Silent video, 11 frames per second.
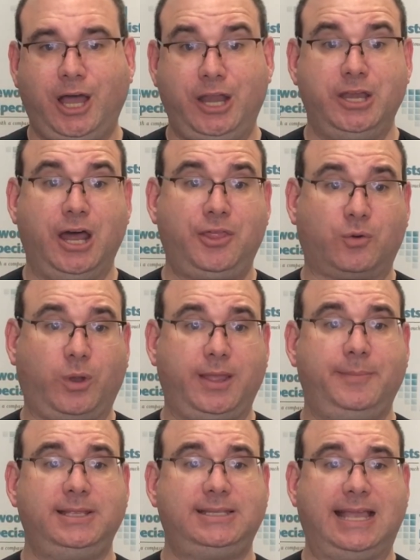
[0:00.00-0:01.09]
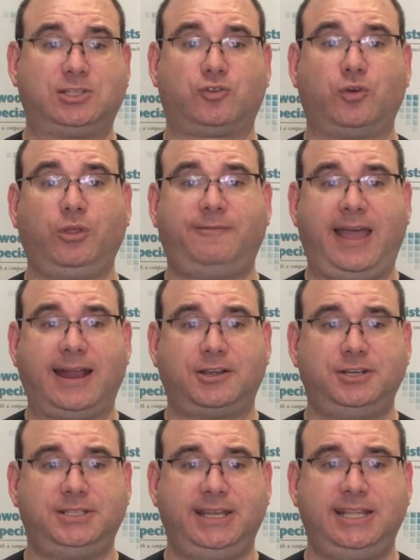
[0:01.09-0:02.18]
Another ointment has growth
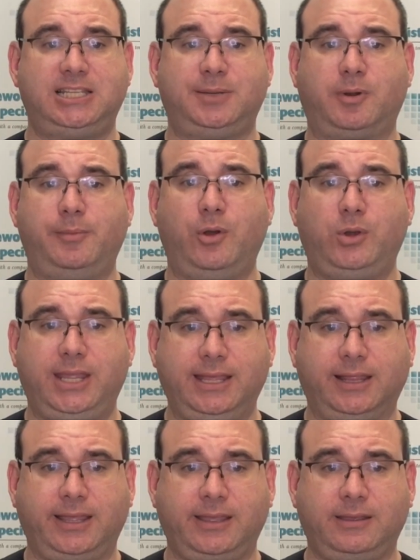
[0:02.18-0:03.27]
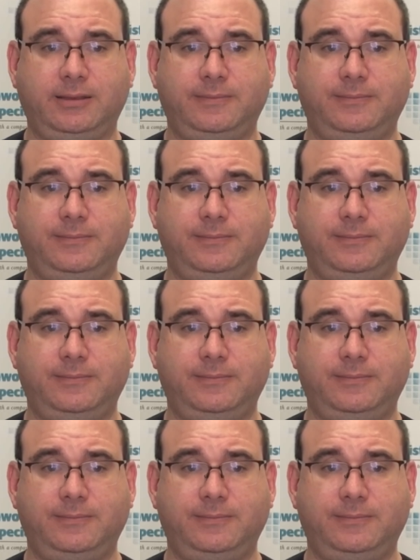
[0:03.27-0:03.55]
factors in it to promote healing.